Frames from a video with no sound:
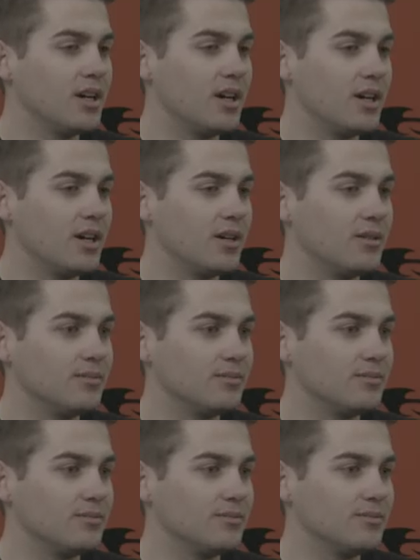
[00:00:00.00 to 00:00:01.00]
and
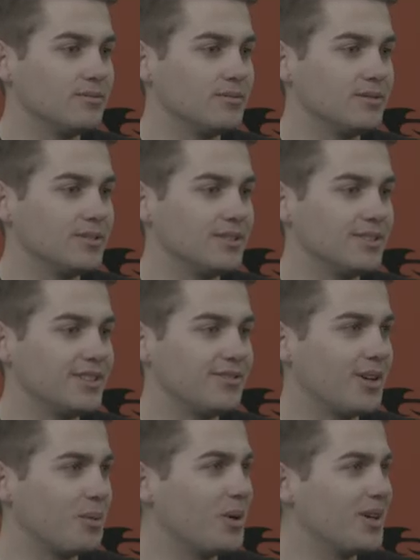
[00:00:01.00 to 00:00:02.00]

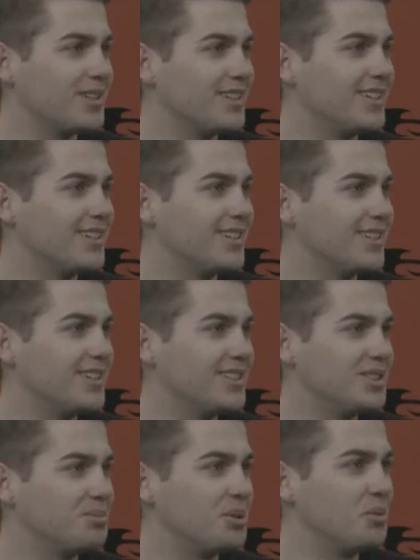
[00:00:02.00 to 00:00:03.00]
if I walked in here, it'd
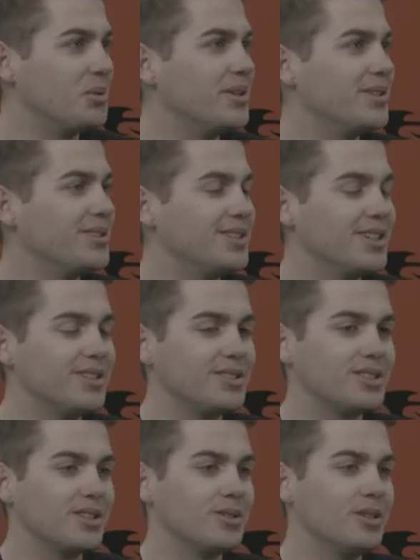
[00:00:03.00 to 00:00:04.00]
just be weird, you know?
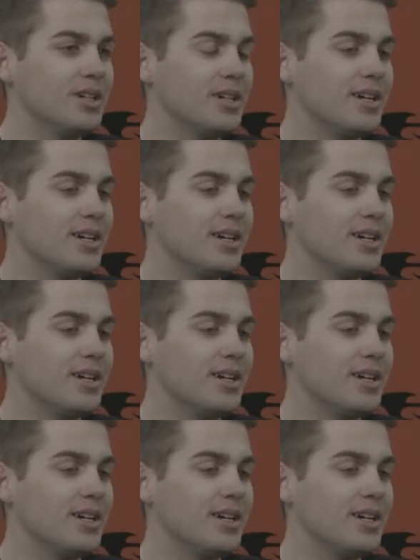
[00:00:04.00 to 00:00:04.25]
So